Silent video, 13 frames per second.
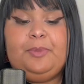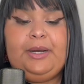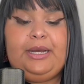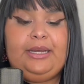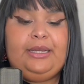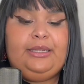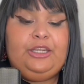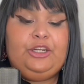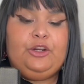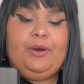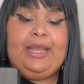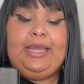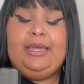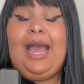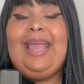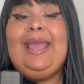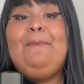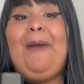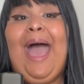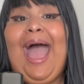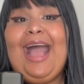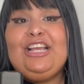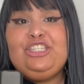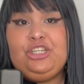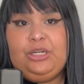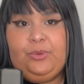but I get
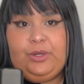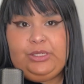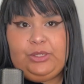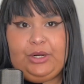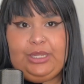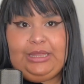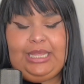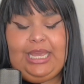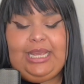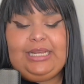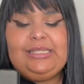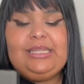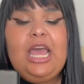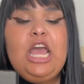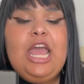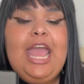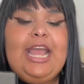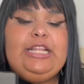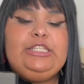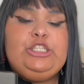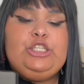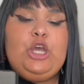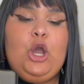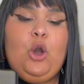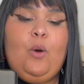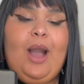passionate with certain things. And
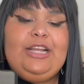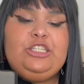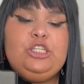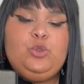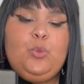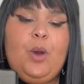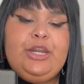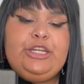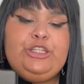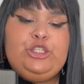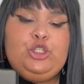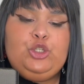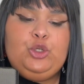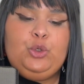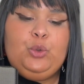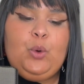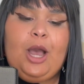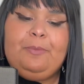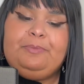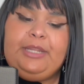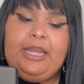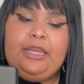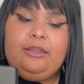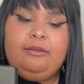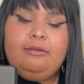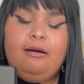so I just wanted to
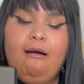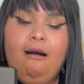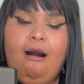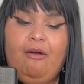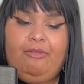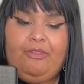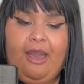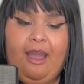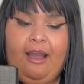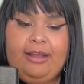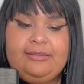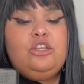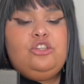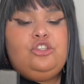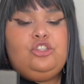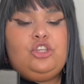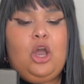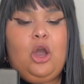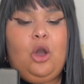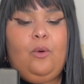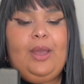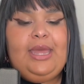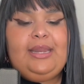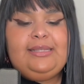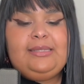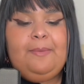update you all on that. So it
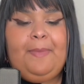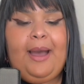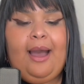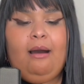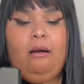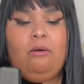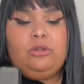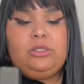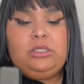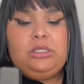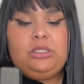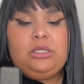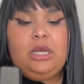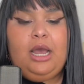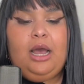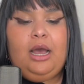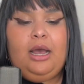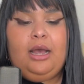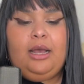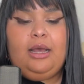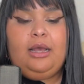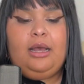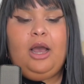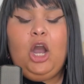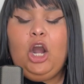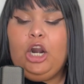is about
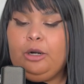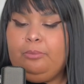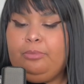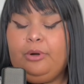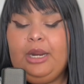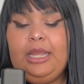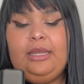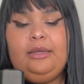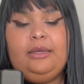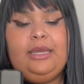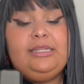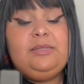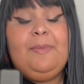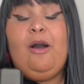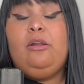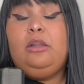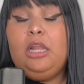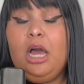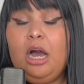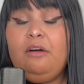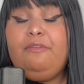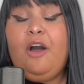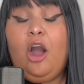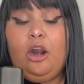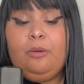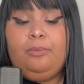heartbreak. It is about love,
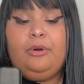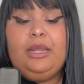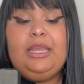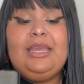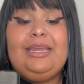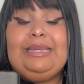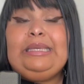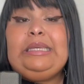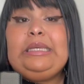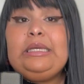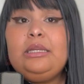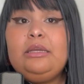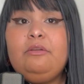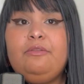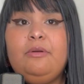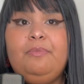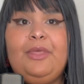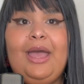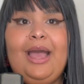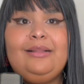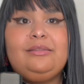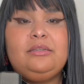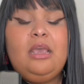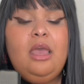heartbreak, and healing from that,